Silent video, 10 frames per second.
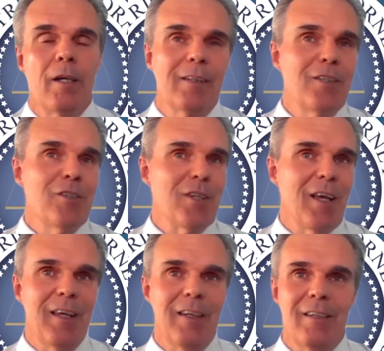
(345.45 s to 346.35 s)
at least
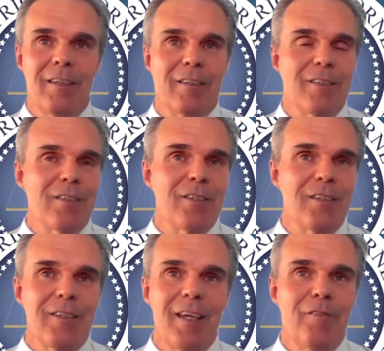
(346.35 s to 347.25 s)

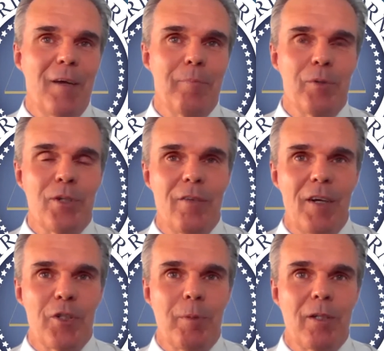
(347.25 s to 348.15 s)
85% of
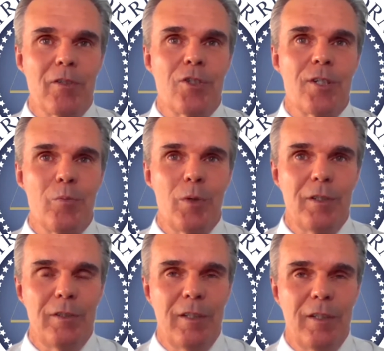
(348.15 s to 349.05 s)
our speakers said we
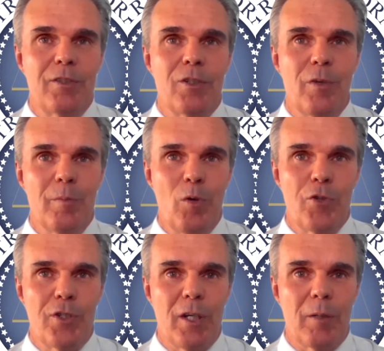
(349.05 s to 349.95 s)
need to
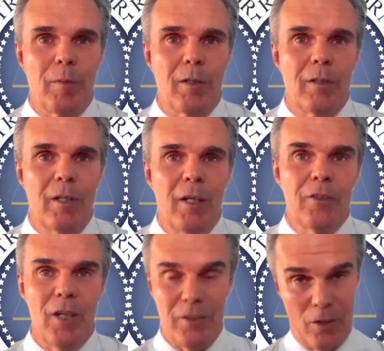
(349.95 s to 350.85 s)
remove stigma.
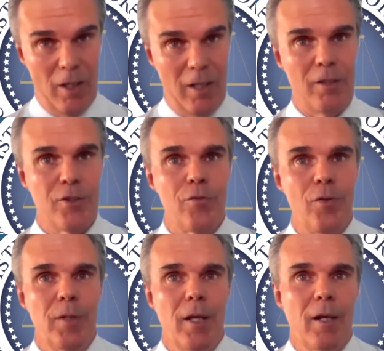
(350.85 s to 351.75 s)
Dr. Collins
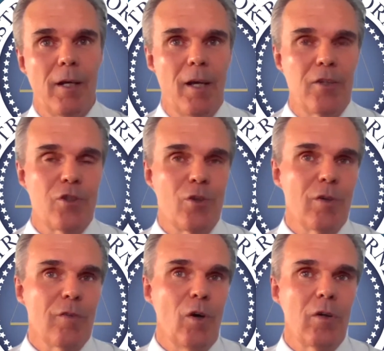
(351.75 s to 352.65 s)
from the NIH,
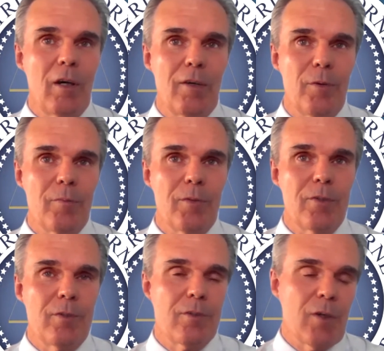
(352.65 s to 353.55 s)
Nora Volkoff,
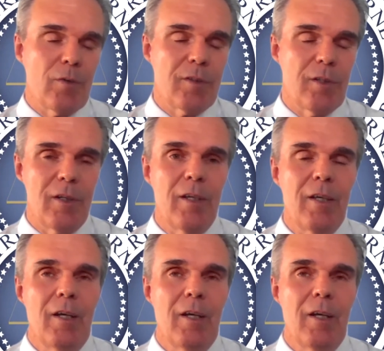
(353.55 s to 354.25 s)
the secretary